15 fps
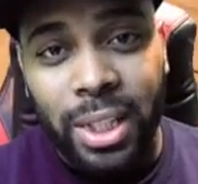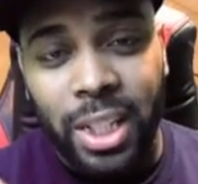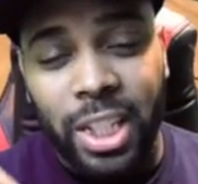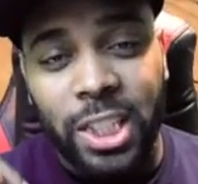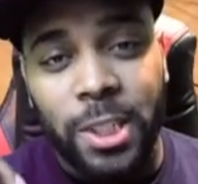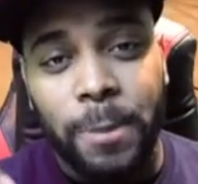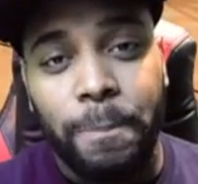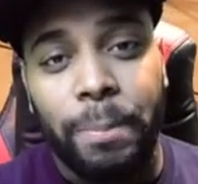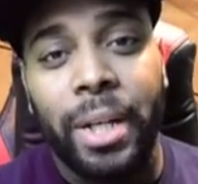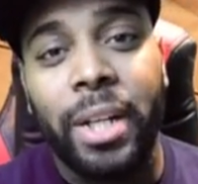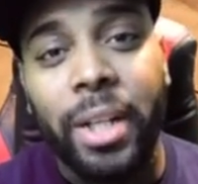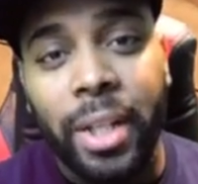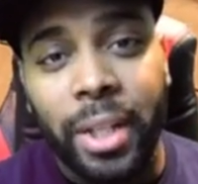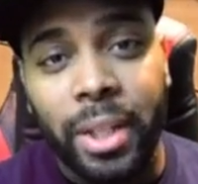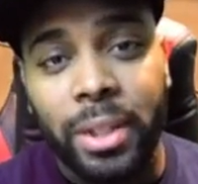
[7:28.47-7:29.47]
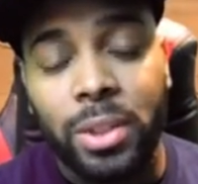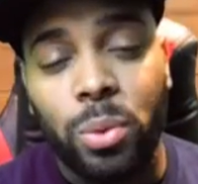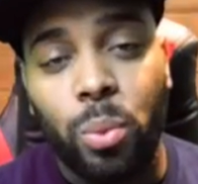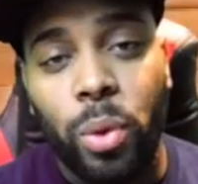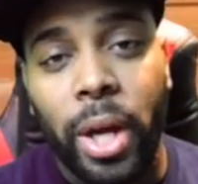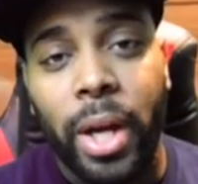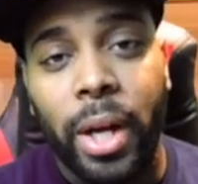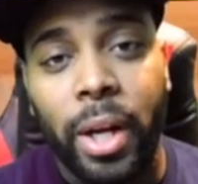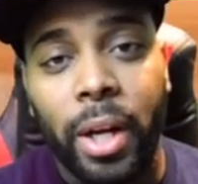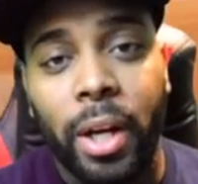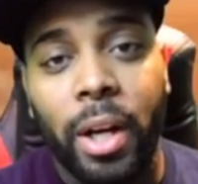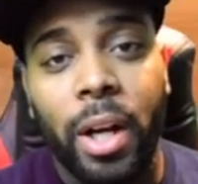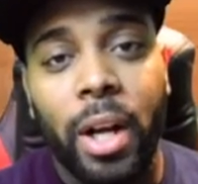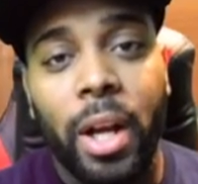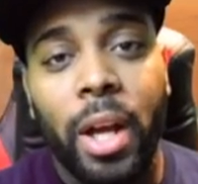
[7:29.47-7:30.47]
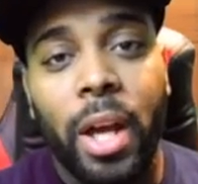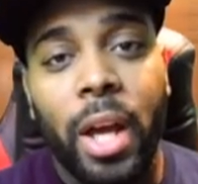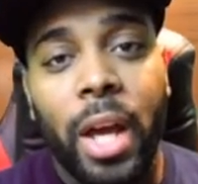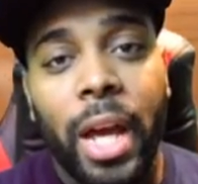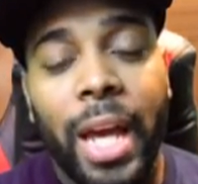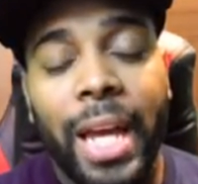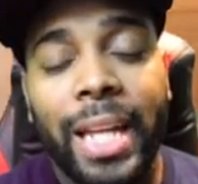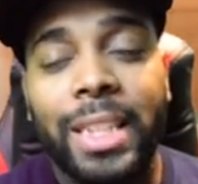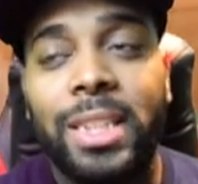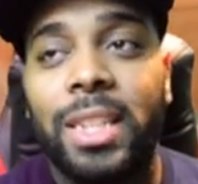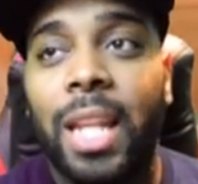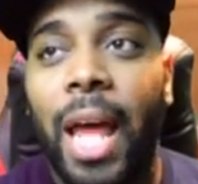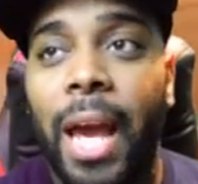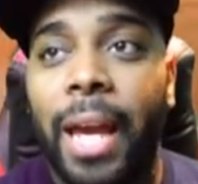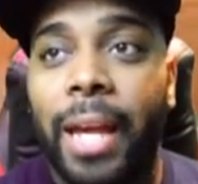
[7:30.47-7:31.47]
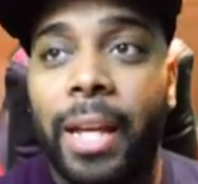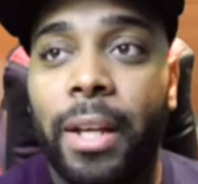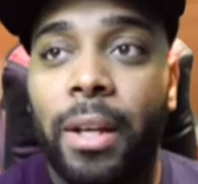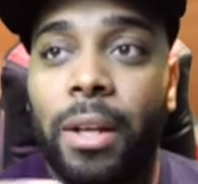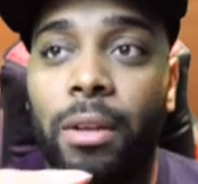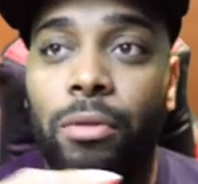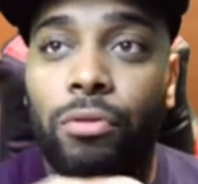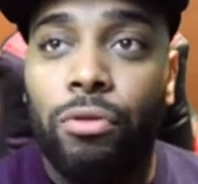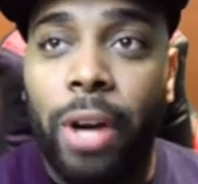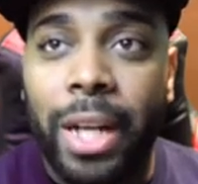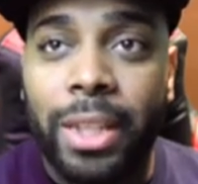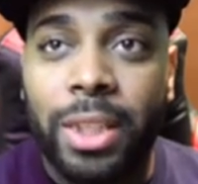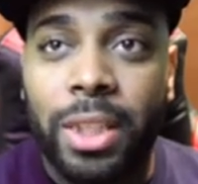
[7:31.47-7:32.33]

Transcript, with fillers: an experience where it's like Rec